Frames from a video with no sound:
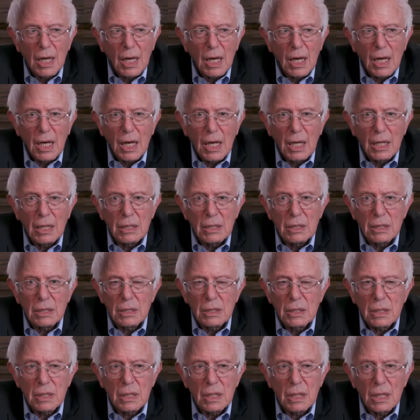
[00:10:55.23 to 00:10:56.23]

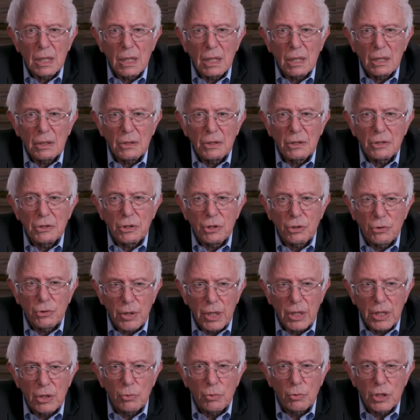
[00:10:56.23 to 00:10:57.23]
And the
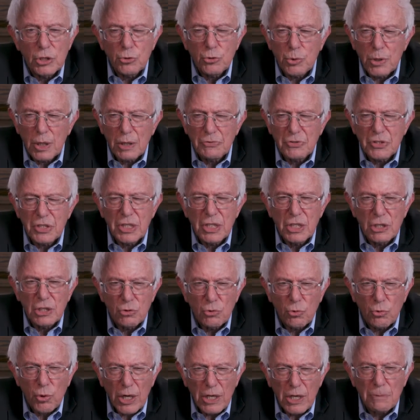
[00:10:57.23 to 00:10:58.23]
degree to which we have seen
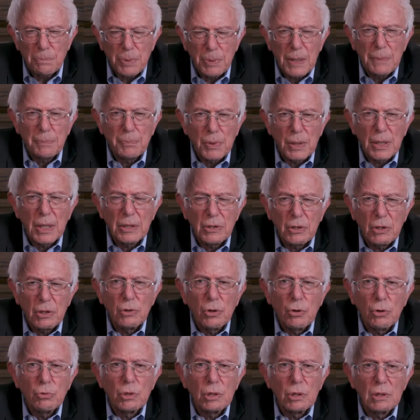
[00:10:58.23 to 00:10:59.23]
great people at the
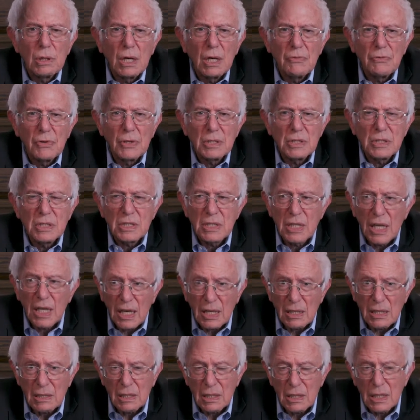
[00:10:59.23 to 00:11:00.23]
local level
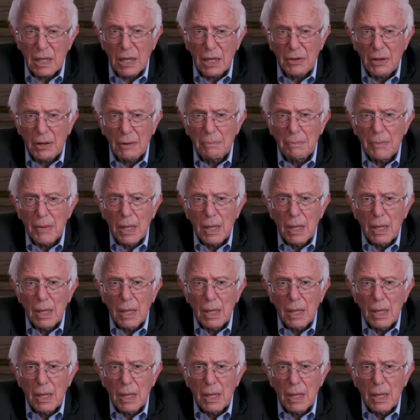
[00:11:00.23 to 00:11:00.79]
stand together,